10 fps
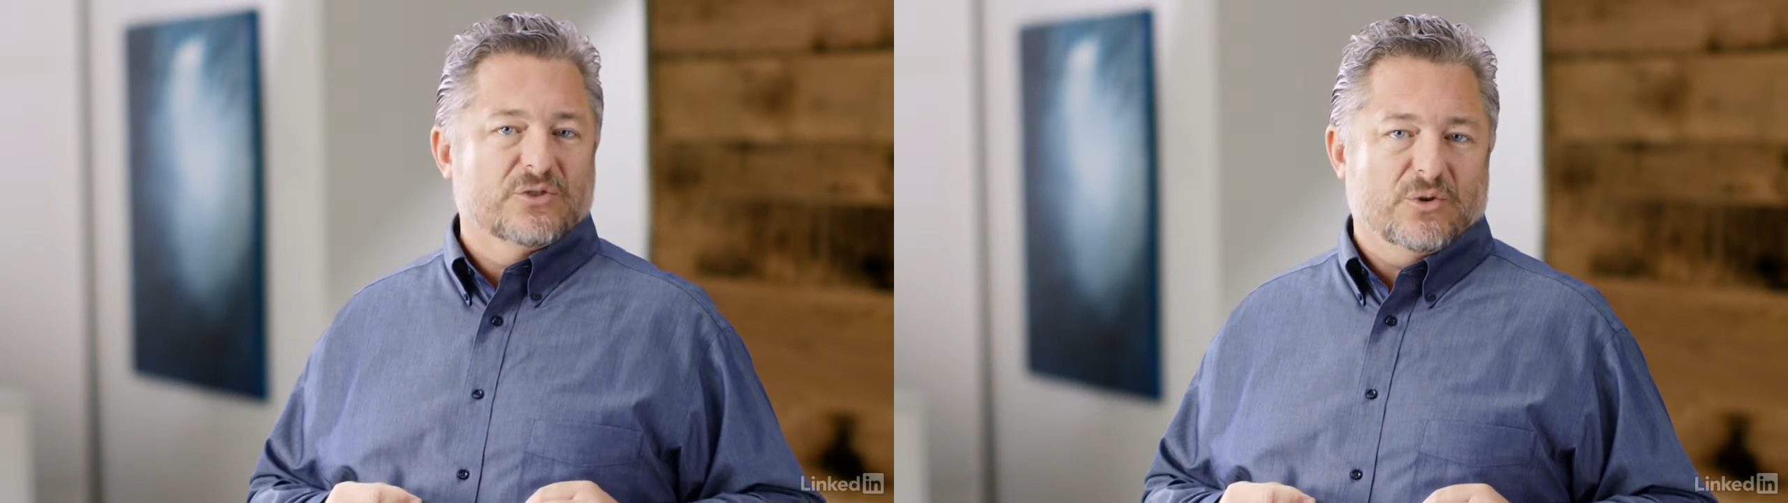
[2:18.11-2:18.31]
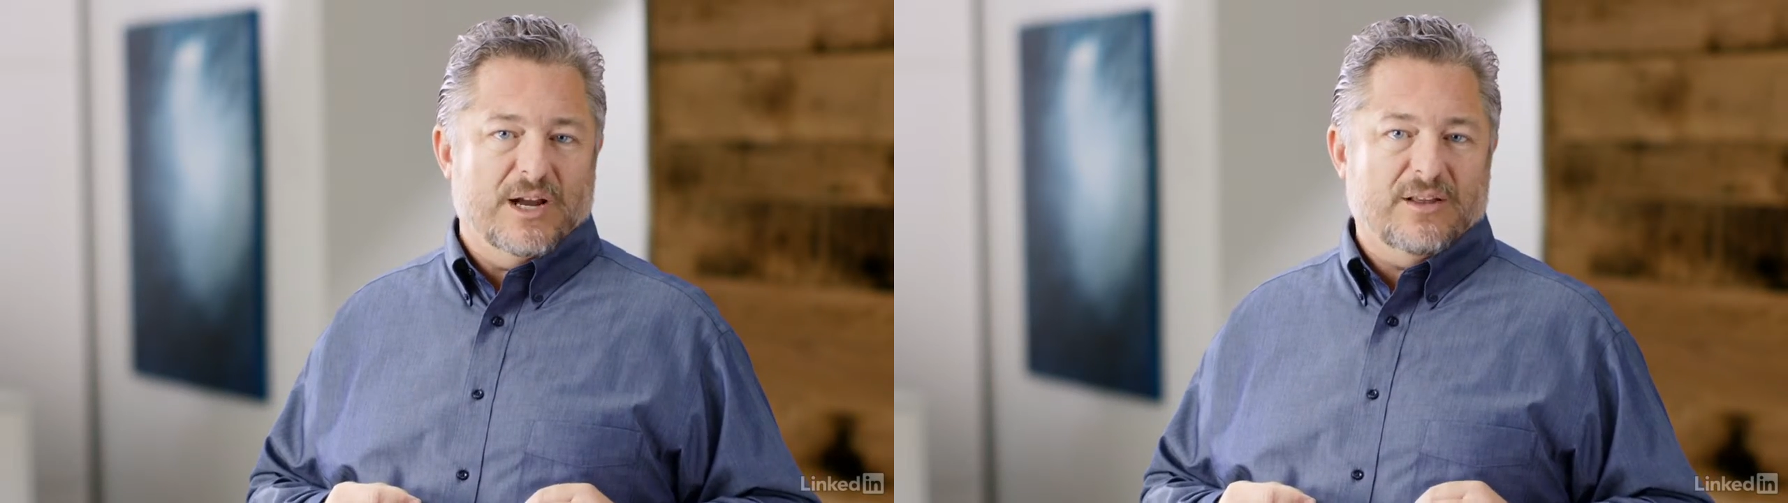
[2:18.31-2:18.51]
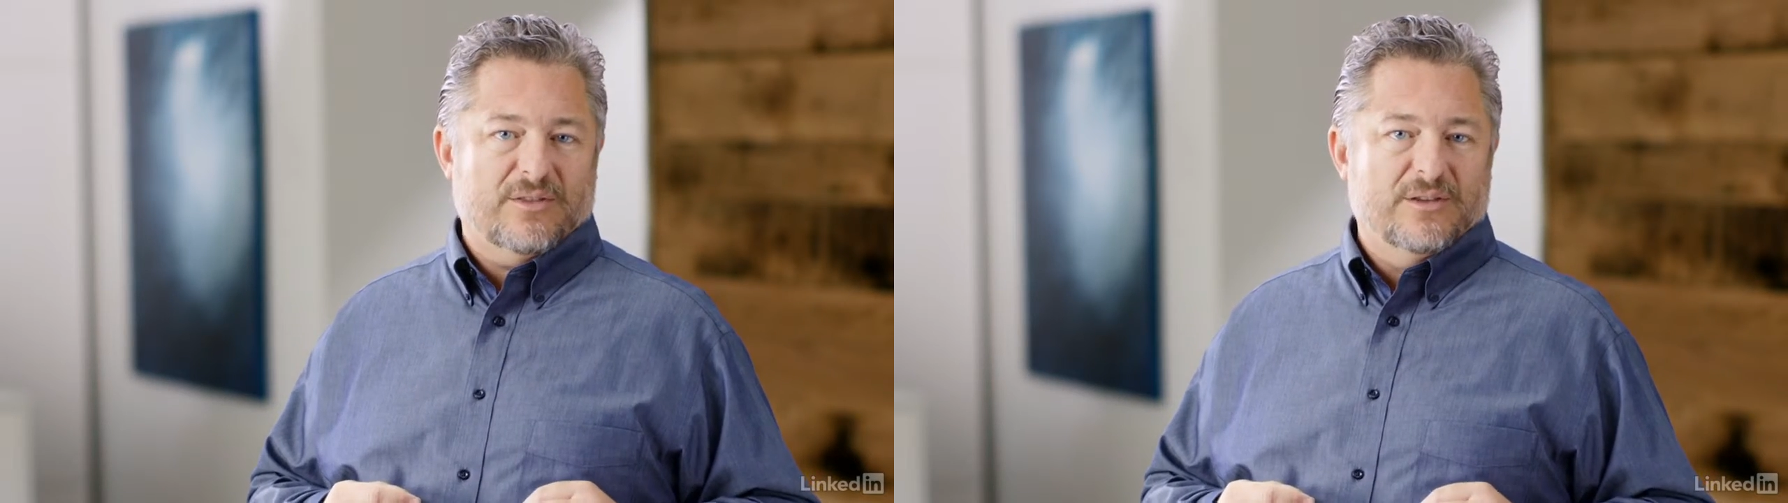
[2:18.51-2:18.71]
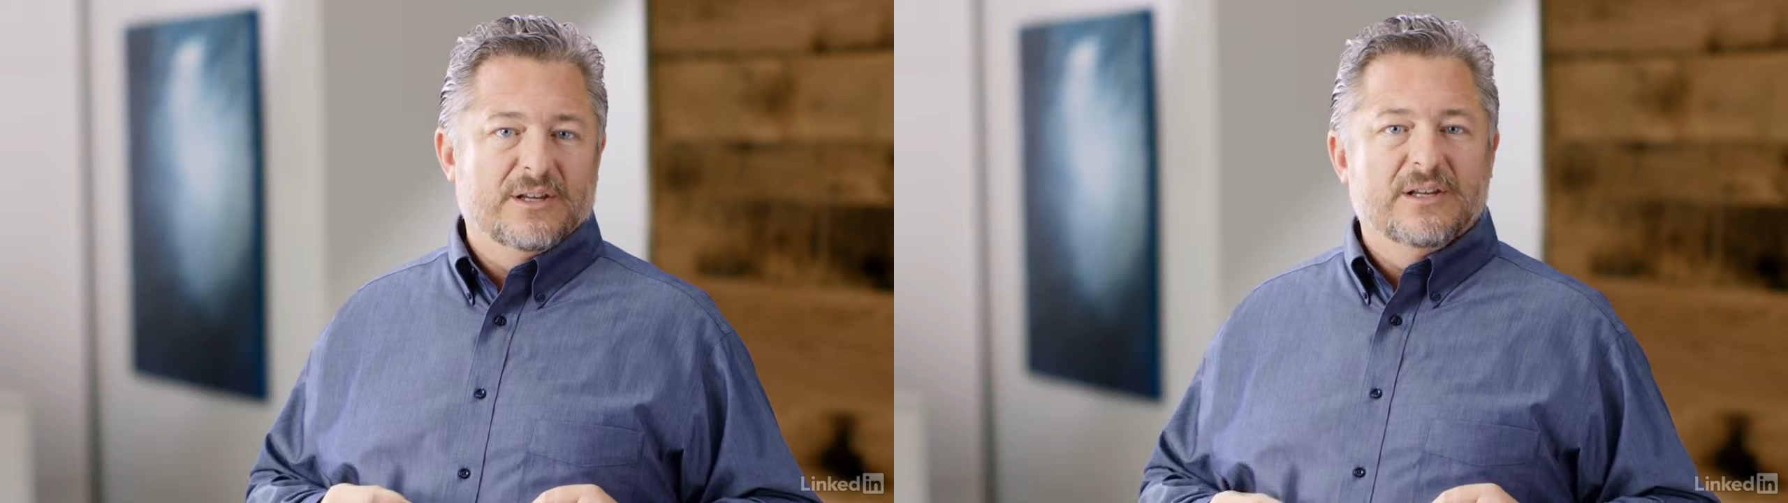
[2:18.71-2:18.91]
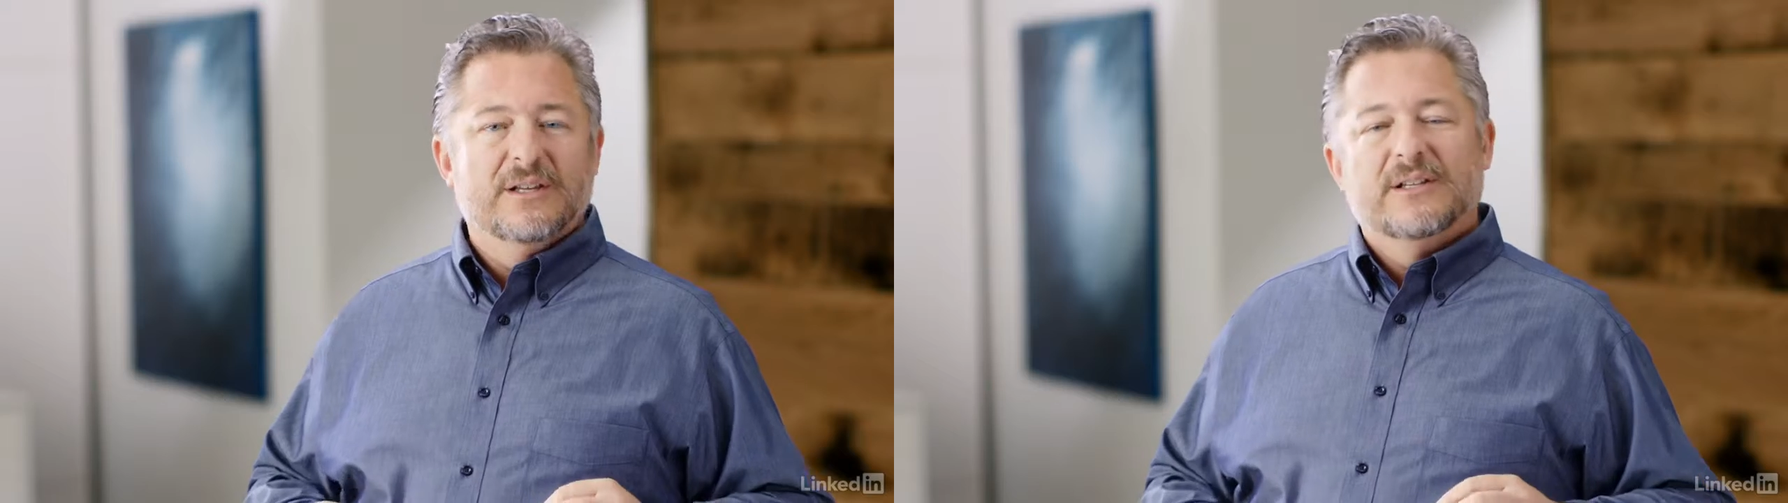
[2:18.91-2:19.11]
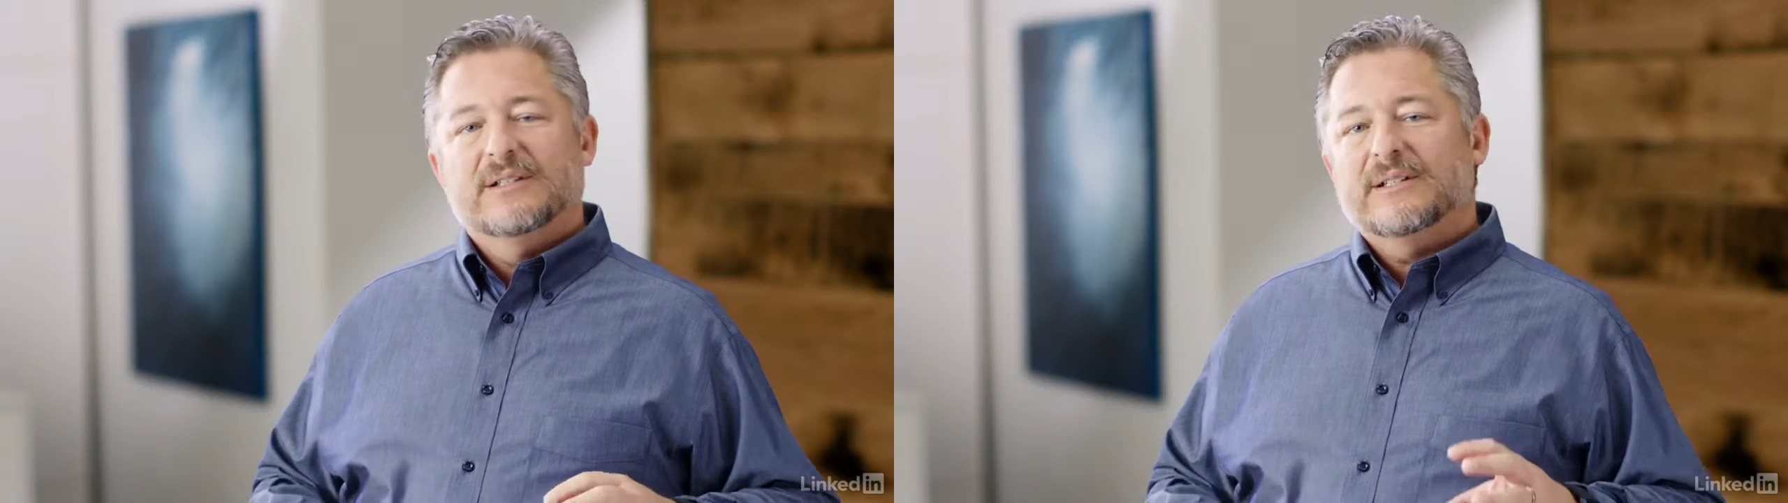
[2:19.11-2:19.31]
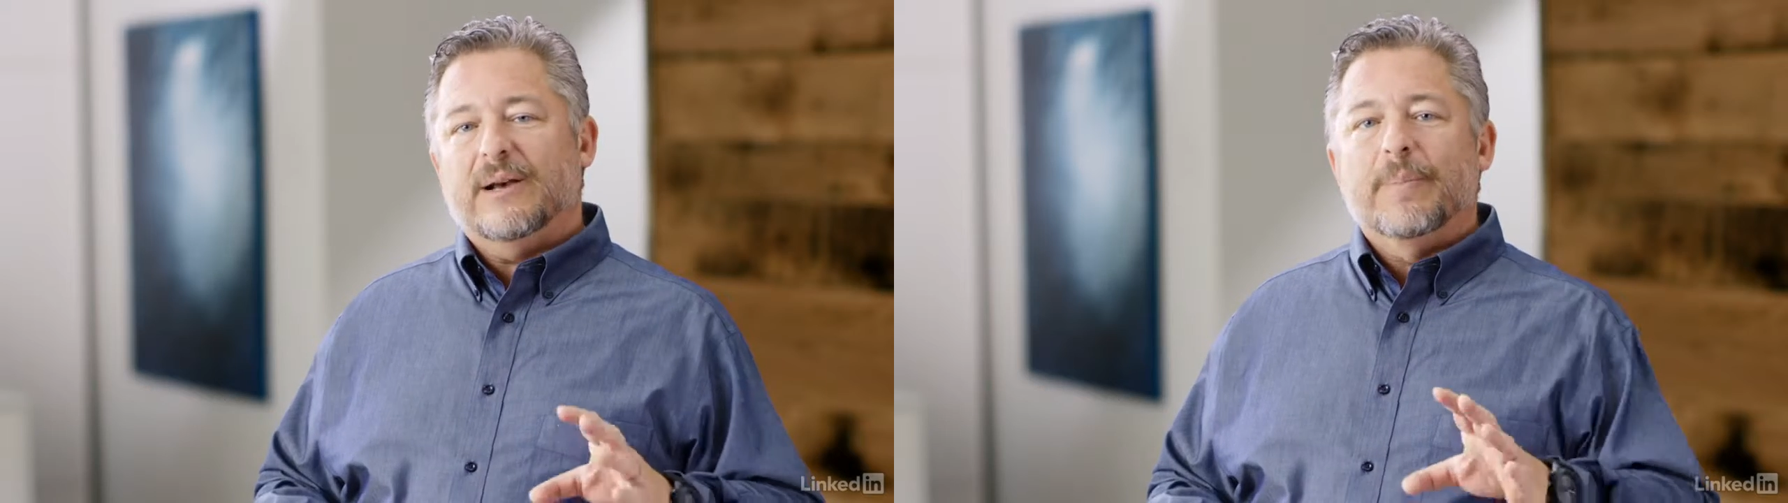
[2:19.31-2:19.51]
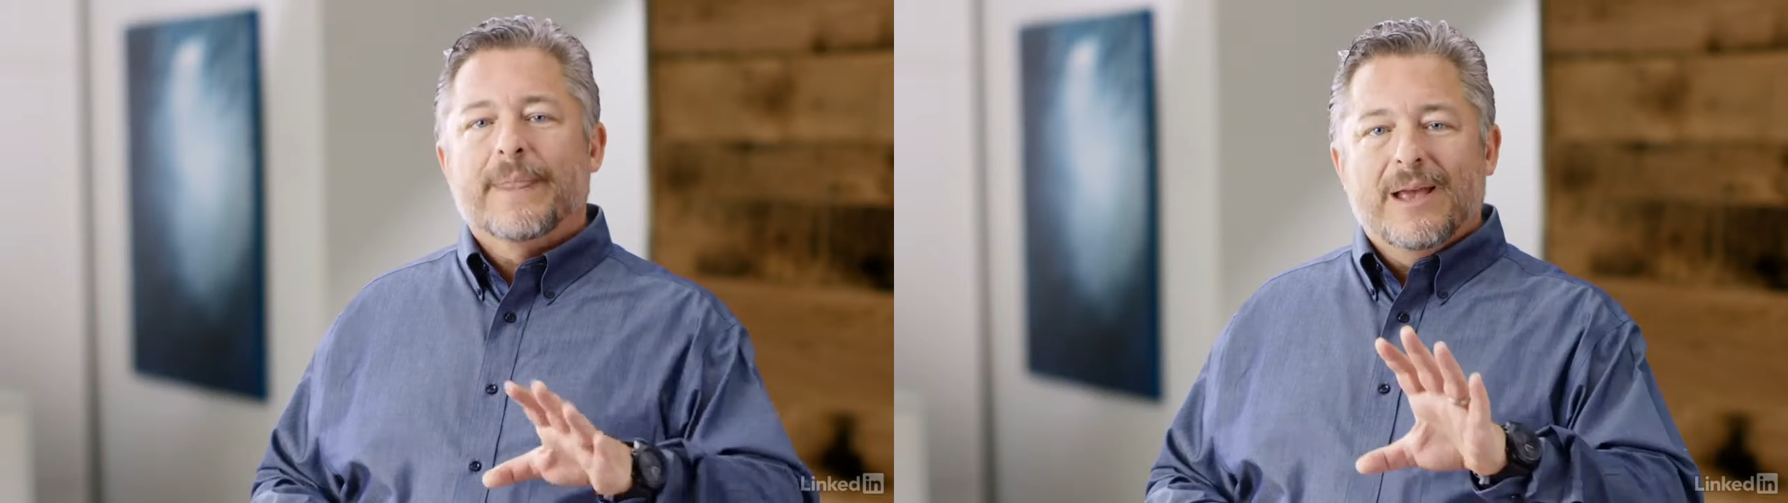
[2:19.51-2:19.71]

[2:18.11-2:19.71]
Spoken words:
strength. Now,